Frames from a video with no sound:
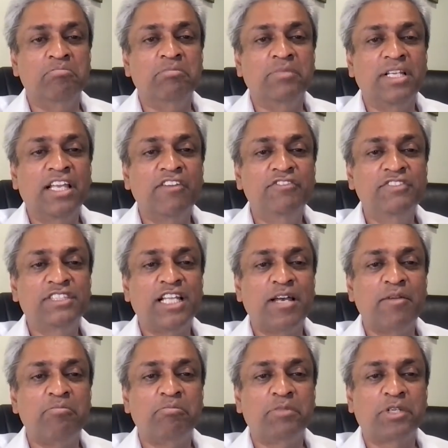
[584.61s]
gives
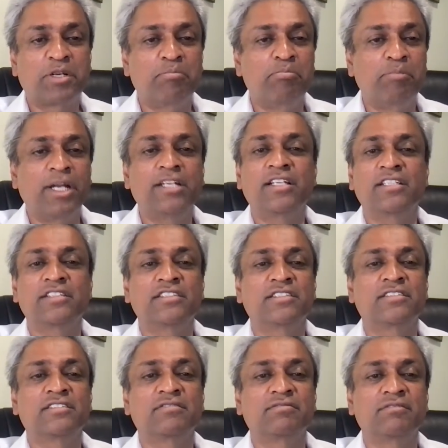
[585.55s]
them
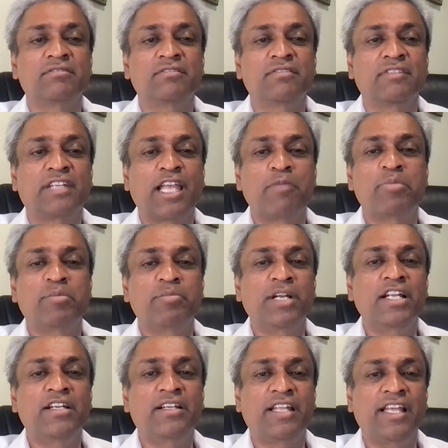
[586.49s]
tremendous
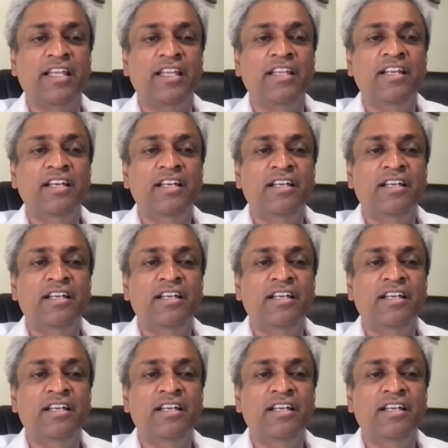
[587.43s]
capability